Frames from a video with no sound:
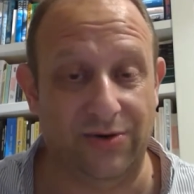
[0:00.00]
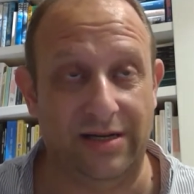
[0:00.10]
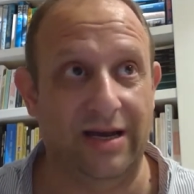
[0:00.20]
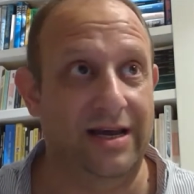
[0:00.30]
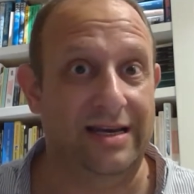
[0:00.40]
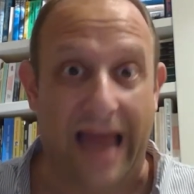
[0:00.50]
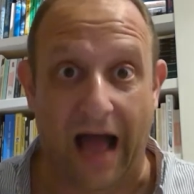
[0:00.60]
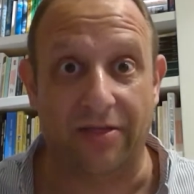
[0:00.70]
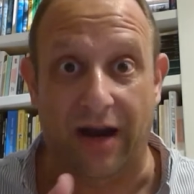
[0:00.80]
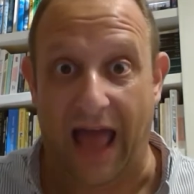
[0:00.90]
Now that I
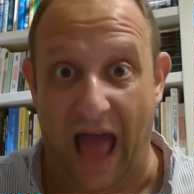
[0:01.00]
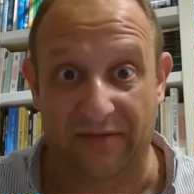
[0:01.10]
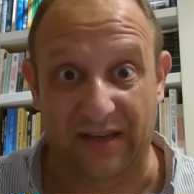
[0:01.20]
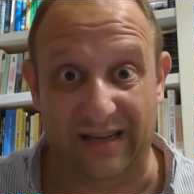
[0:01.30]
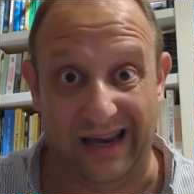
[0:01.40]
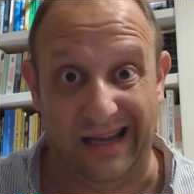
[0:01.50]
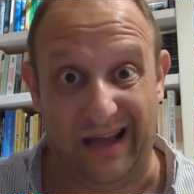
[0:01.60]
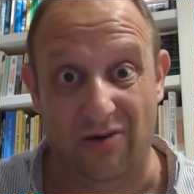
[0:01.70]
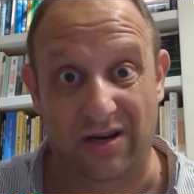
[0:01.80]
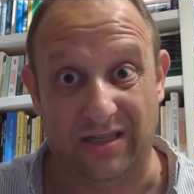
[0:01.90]
have it, and it only
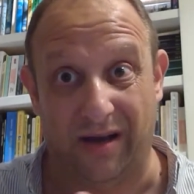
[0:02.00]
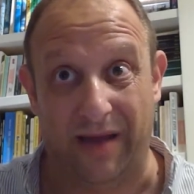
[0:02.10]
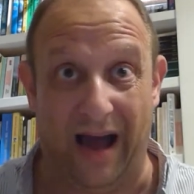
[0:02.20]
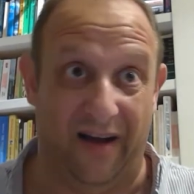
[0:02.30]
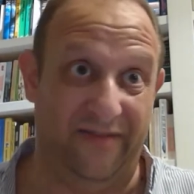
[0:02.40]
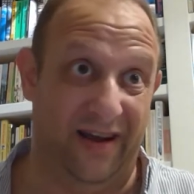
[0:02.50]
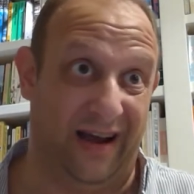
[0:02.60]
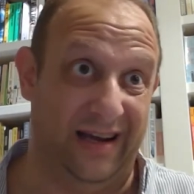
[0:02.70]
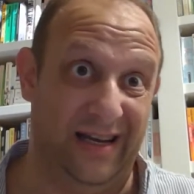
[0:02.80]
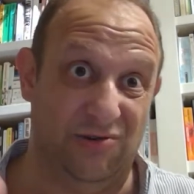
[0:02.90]
just coming out, I feel like I need
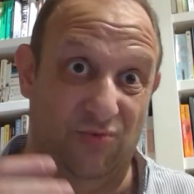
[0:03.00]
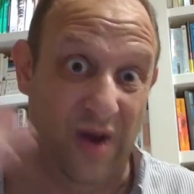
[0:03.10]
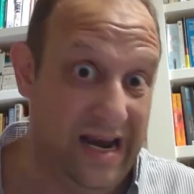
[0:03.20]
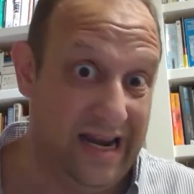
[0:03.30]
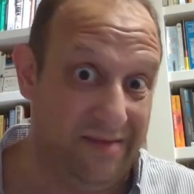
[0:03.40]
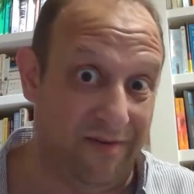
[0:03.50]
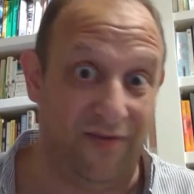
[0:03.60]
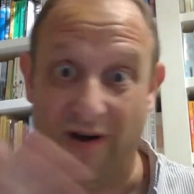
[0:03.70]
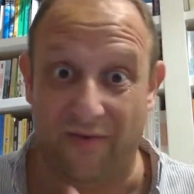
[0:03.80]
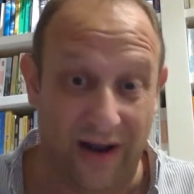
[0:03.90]
to read it before
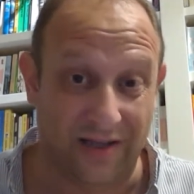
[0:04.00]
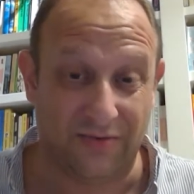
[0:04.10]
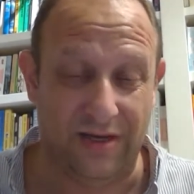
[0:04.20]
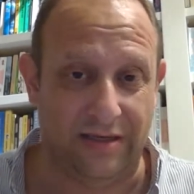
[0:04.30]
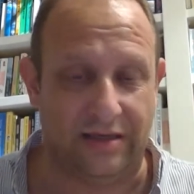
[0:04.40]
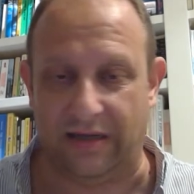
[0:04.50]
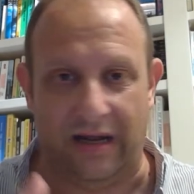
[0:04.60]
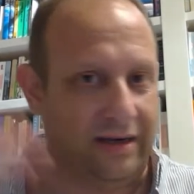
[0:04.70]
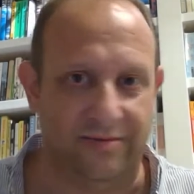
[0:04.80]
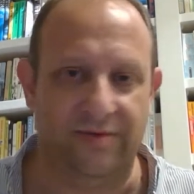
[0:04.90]
everyone else reads it. So I'm
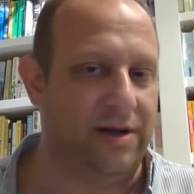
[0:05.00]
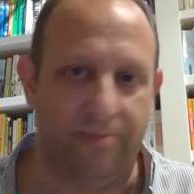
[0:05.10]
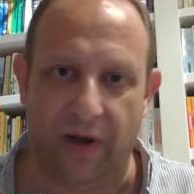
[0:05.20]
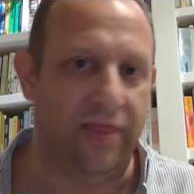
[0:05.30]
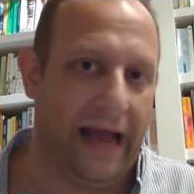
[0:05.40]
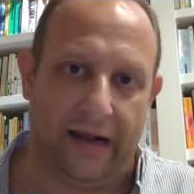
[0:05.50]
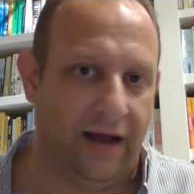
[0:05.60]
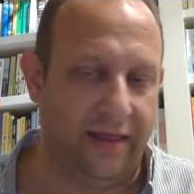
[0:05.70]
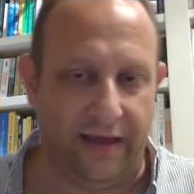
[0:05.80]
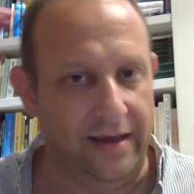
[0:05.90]
jumping on that kind of thing.
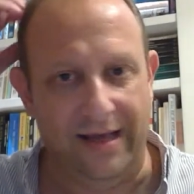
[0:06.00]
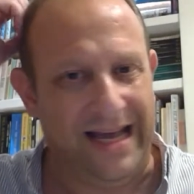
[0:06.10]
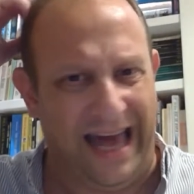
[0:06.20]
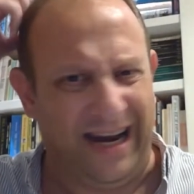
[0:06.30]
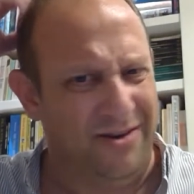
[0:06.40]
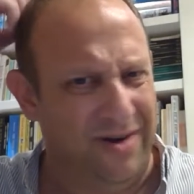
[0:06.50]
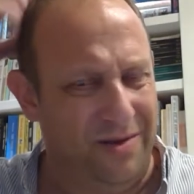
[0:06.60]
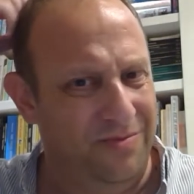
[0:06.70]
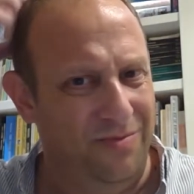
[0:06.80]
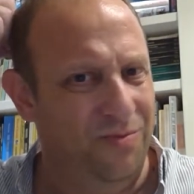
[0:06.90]
And I don't really
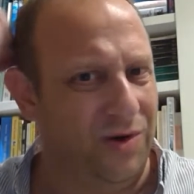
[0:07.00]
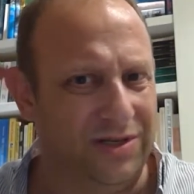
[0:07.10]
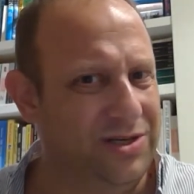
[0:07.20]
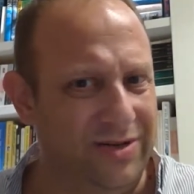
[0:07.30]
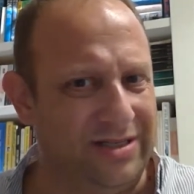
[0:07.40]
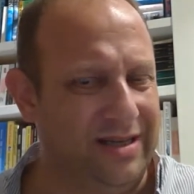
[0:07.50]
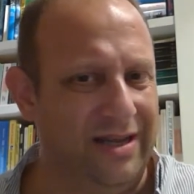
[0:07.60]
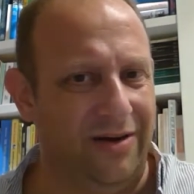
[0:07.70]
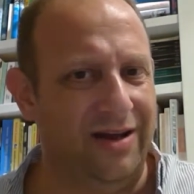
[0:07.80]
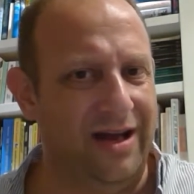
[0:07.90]
want to. It's,
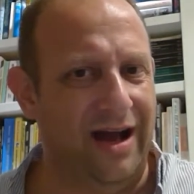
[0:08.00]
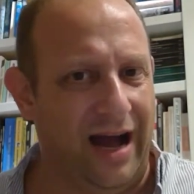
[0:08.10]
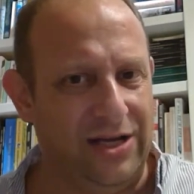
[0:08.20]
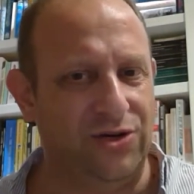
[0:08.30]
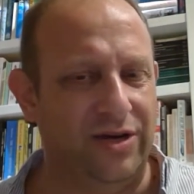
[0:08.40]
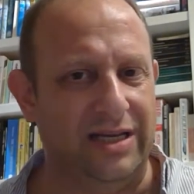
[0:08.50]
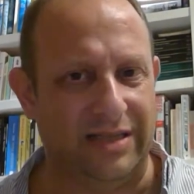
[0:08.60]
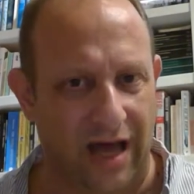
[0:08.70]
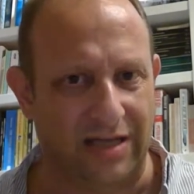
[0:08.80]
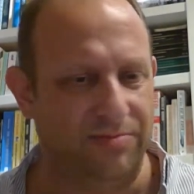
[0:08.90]
I enjoyed his
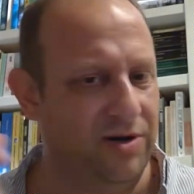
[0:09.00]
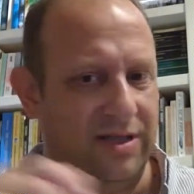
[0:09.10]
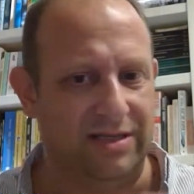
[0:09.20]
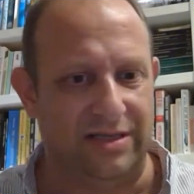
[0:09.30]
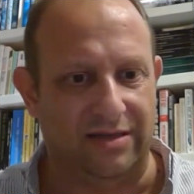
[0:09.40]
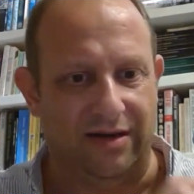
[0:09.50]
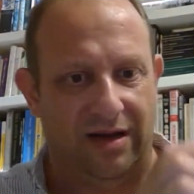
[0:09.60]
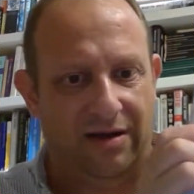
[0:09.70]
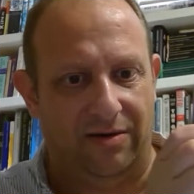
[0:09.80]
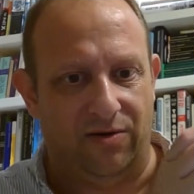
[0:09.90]
last book. This is, of
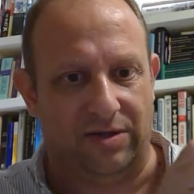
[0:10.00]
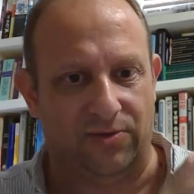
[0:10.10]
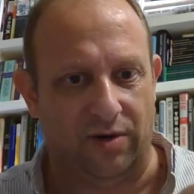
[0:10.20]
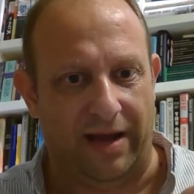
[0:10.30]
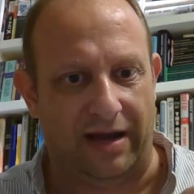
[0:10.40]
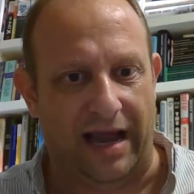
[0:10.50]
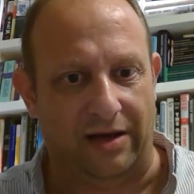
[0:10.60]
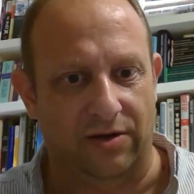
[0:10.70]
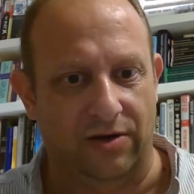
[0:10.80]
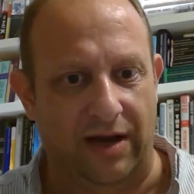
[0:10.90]
course, I'm talking about Cloud Cuckoo
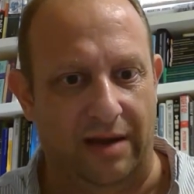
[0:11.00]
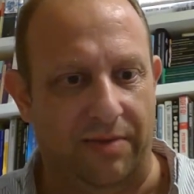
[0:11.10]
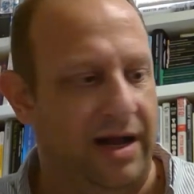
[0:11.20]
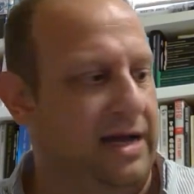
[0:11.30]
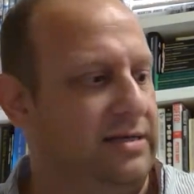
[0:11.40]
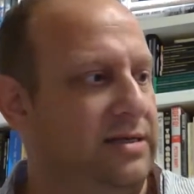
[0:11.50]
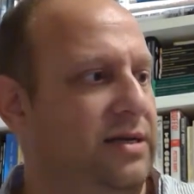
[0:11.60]
Land by Anthony Durr.